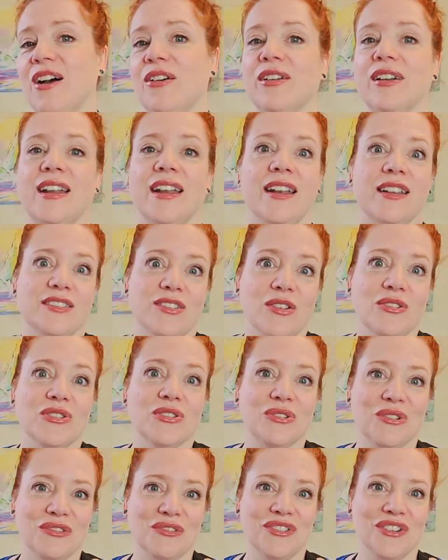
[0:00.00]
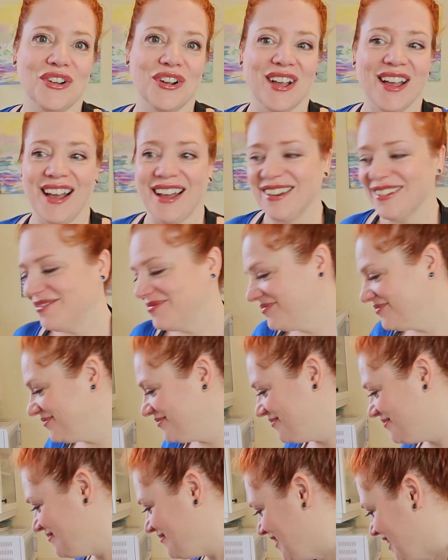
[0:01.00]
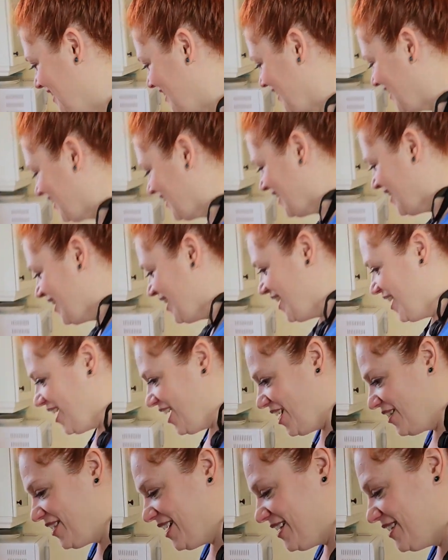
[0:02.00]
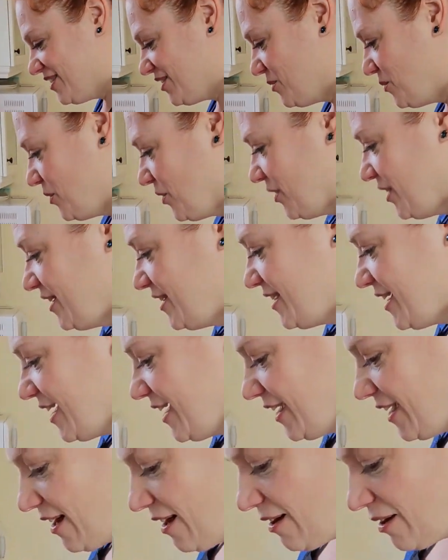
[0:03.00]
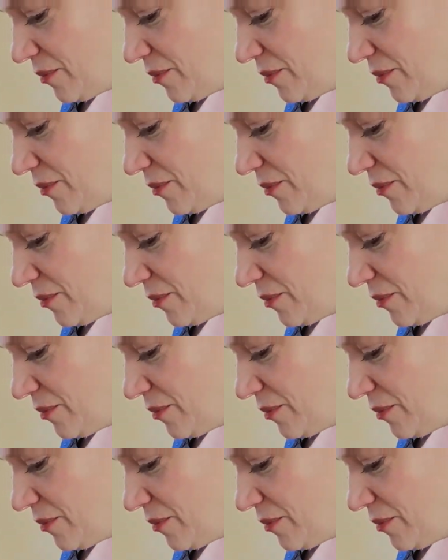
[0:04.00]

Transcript: and it's also good for your gut. All right, so we're gonna take our